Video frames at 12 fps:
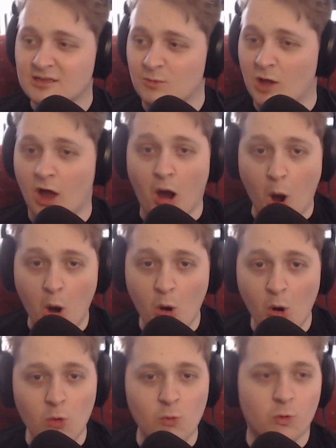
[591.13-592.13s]
I'm like,
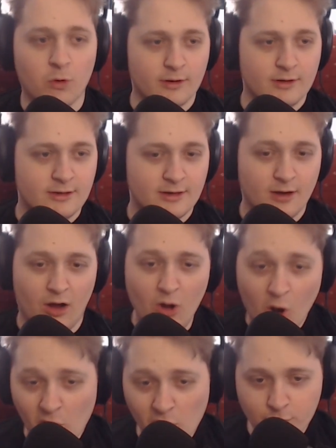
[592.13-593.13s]
oh
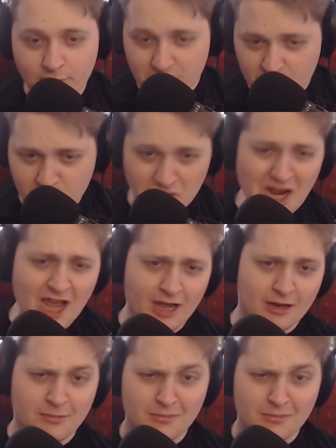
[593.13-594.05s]
shit.